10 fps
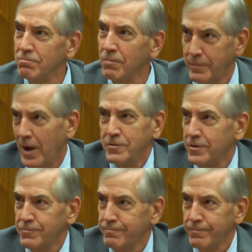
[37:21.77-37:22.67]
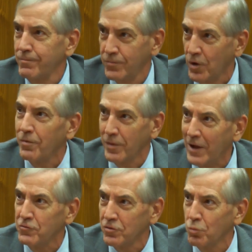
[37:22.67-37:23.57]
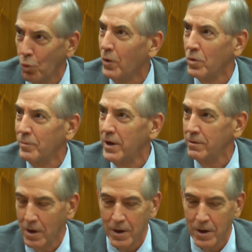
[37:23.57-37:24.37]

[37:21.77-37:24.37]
I mean, I just thought that's what it would be.